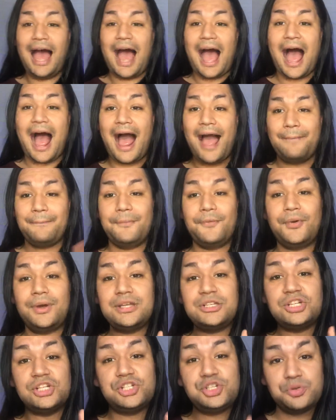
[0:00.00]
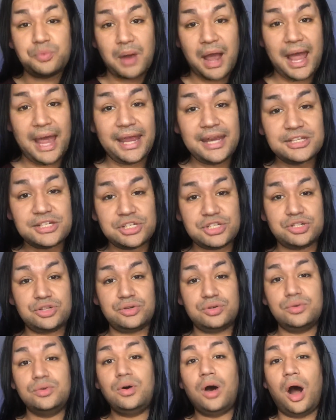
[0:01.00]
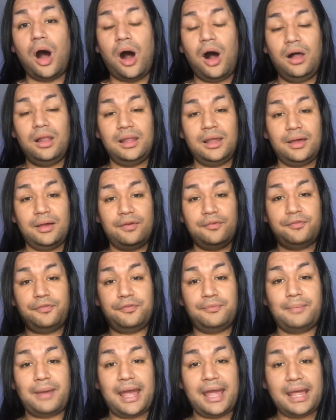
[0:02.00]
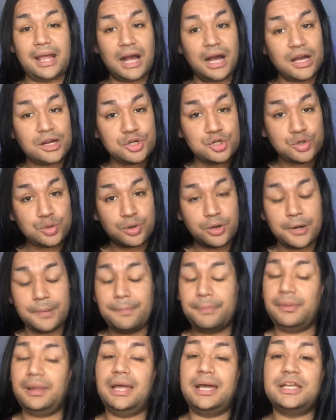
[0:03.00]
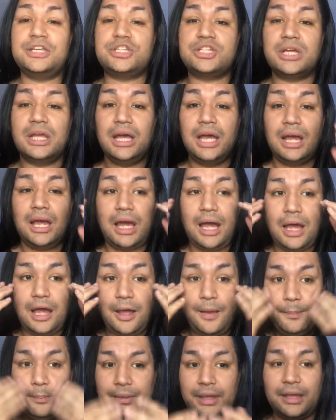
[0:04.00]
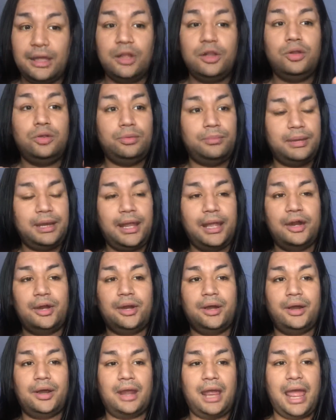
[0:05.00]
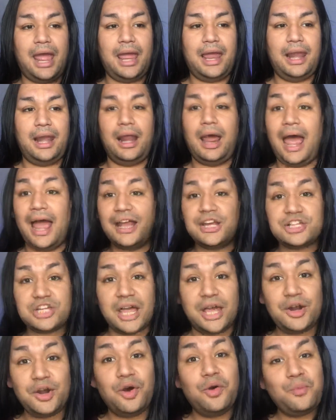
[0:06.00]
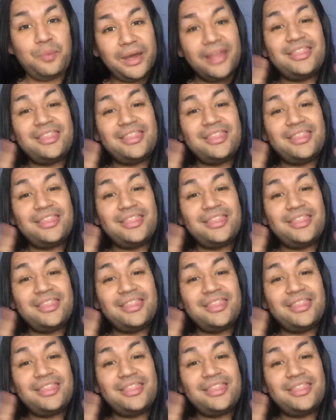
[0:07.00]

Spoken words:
I'm going to try to do all of my contour, blush, illuminator, and eyeshadow with